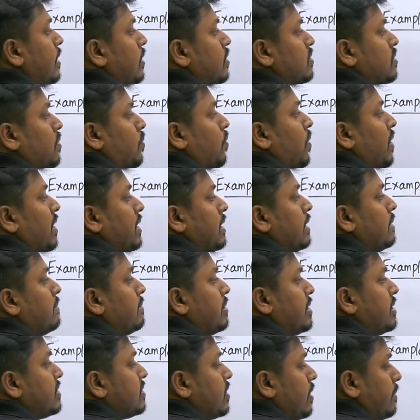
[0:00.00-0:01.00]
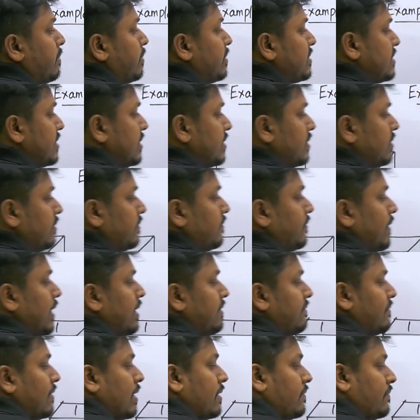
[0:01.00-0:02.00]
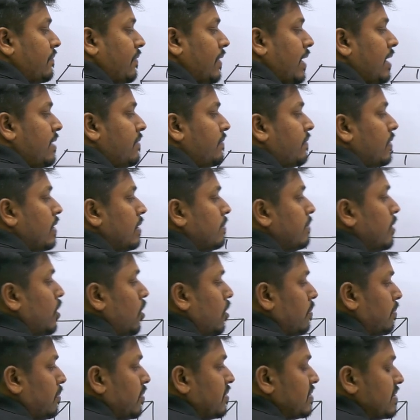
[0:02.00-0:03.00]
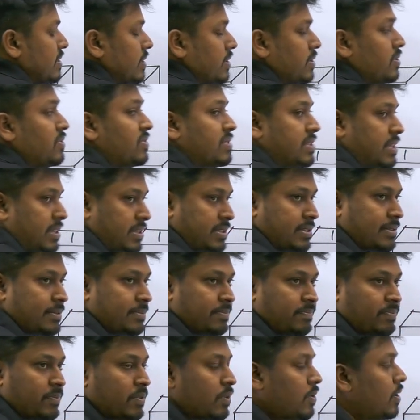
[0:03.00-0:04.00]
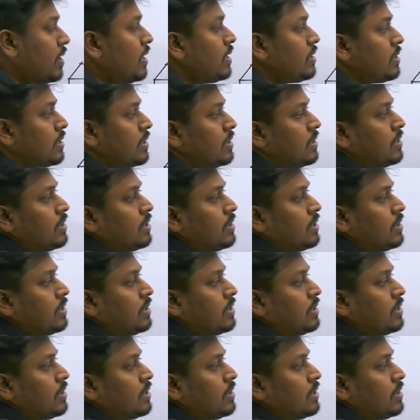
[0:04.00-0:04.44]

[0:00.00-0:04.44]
So what number is opposite to 5, where 5 will be opposite to 6. Got it?